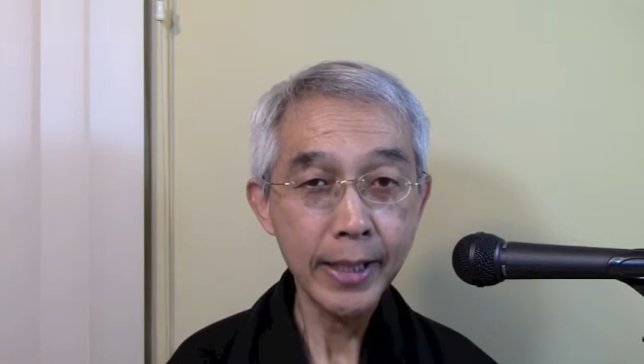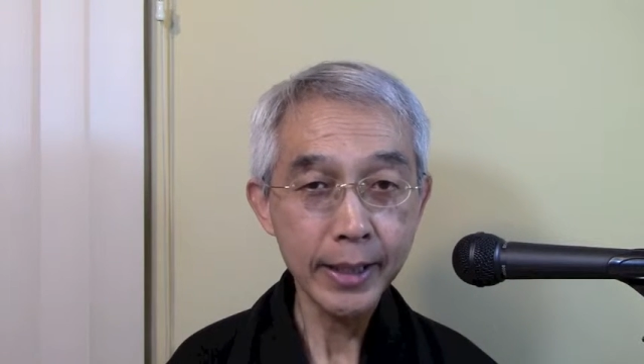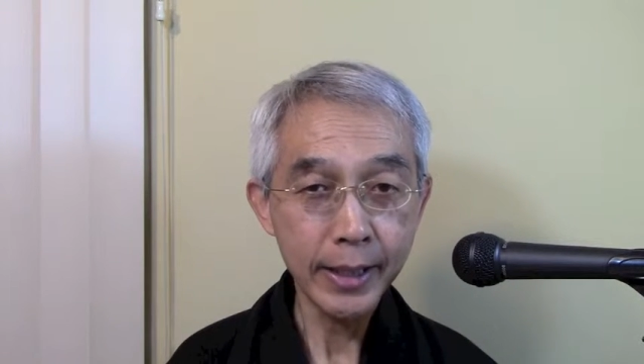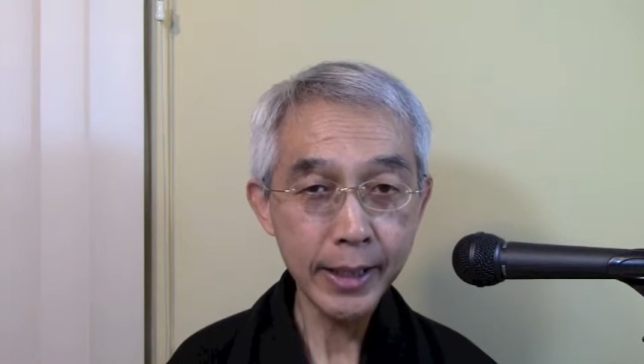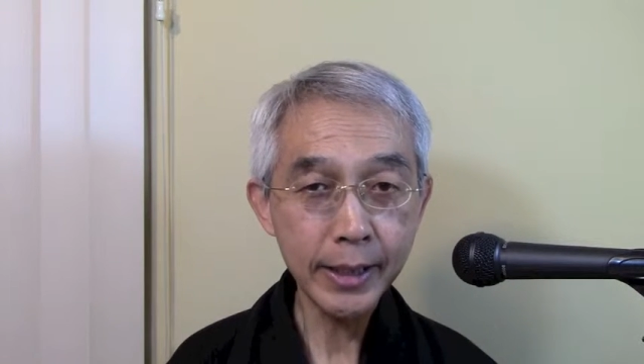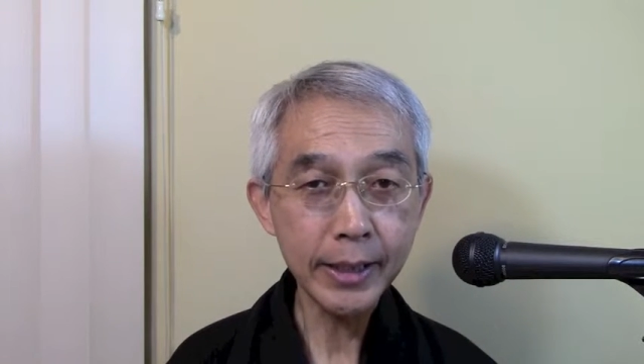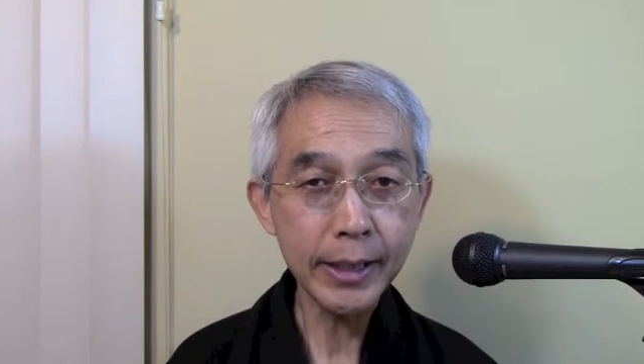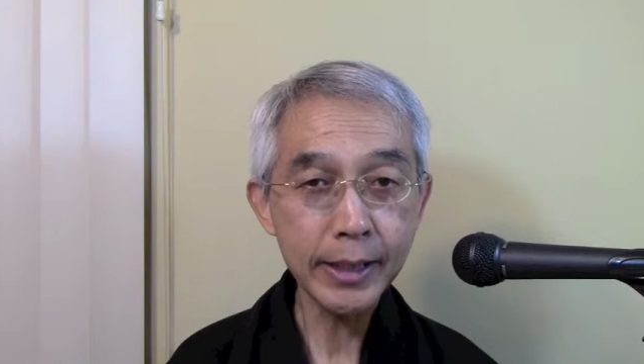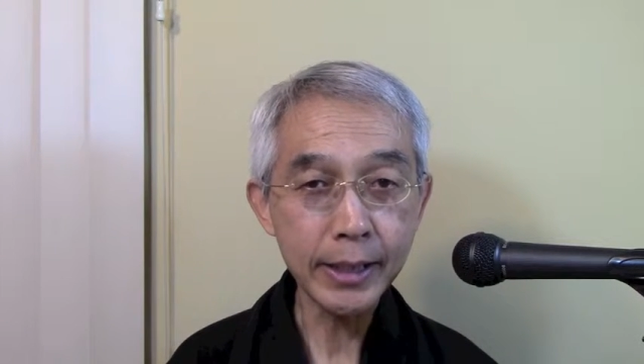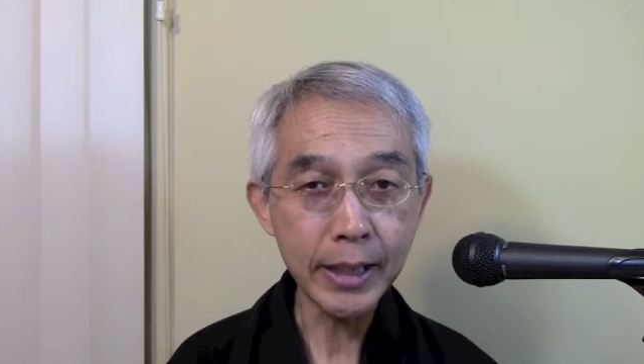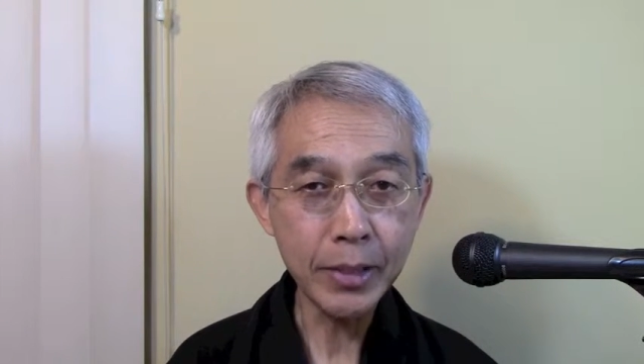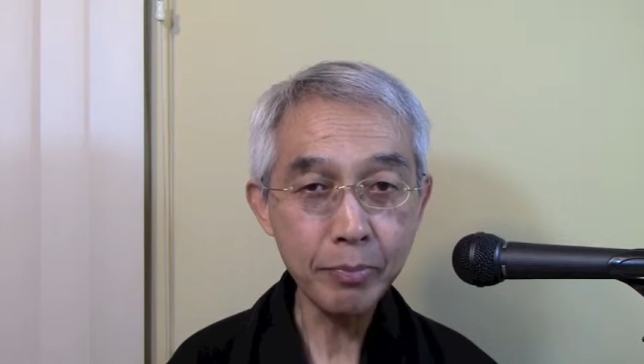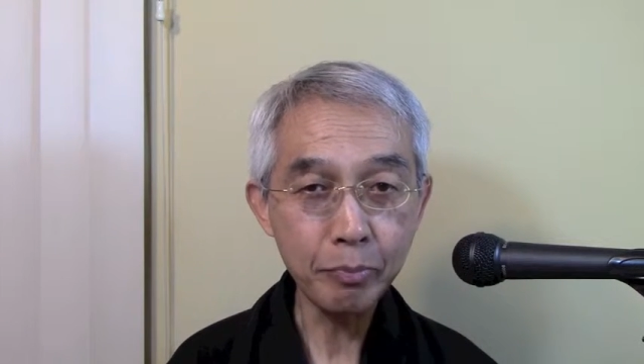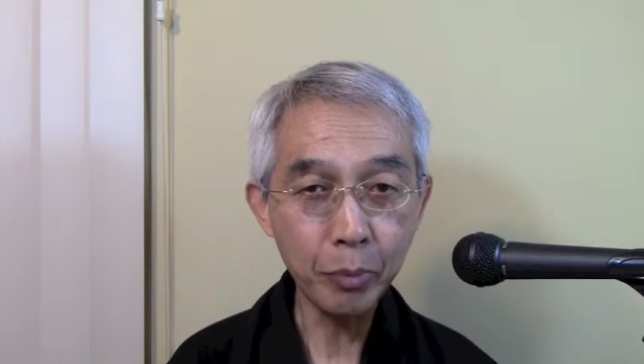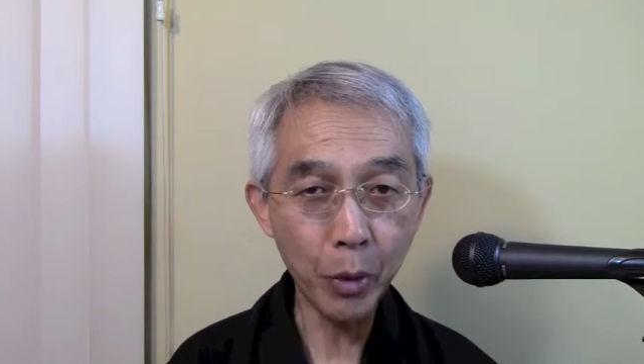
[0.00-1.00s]
It is
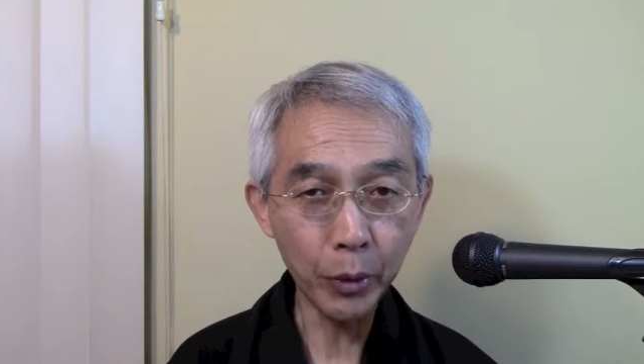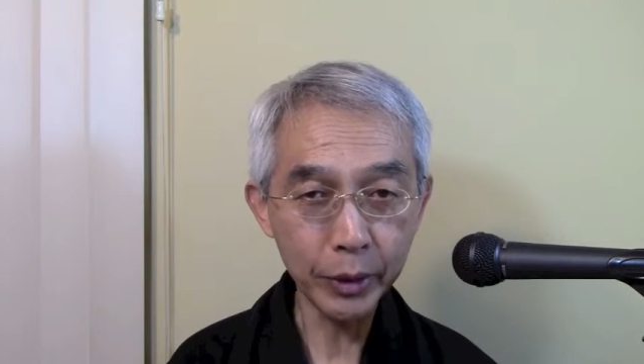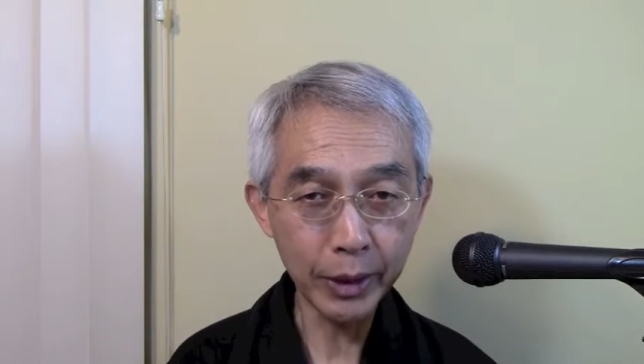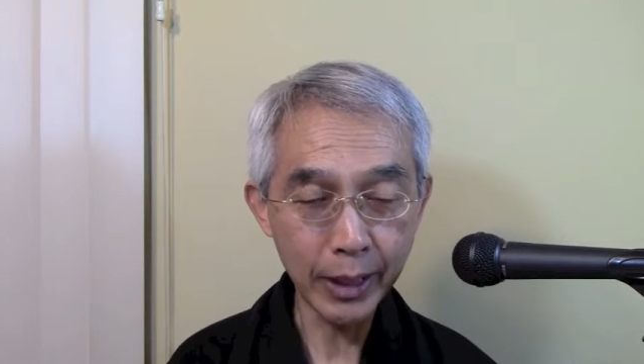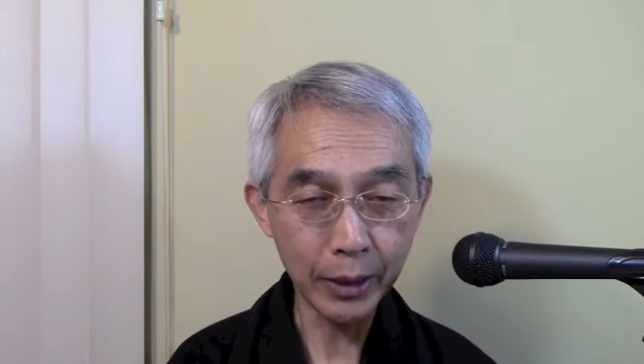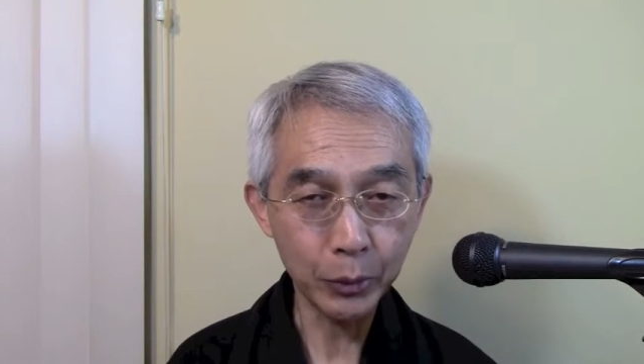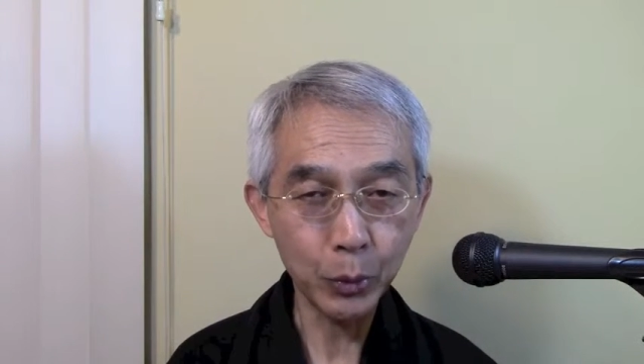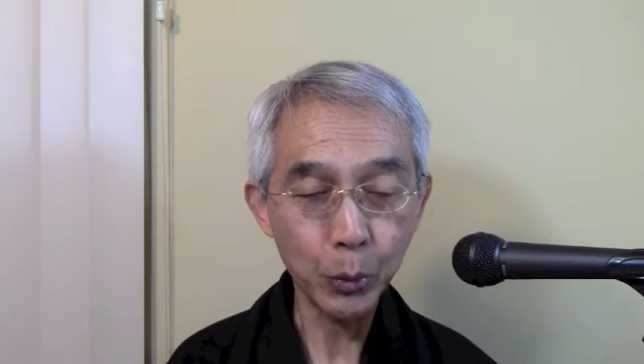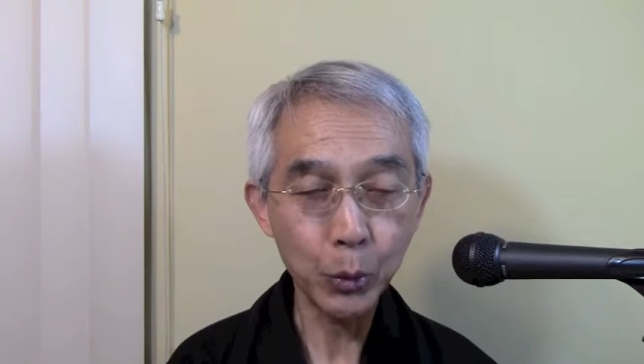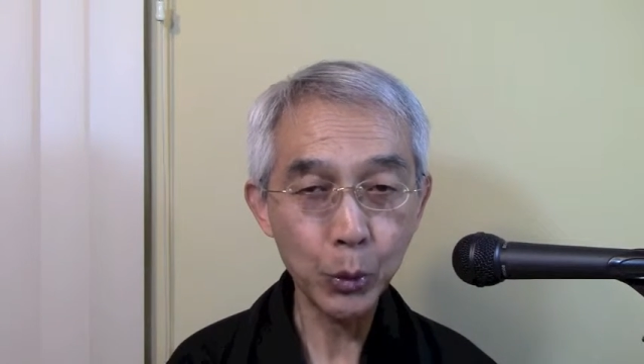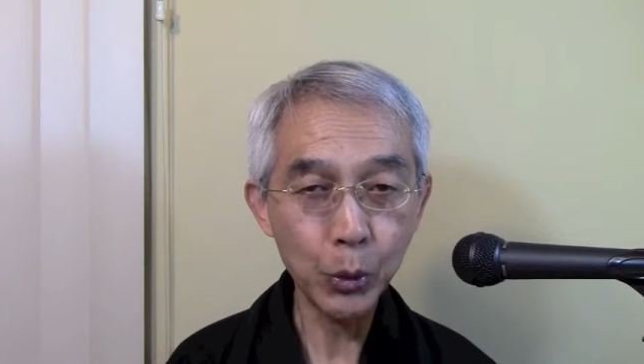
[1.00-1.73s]
important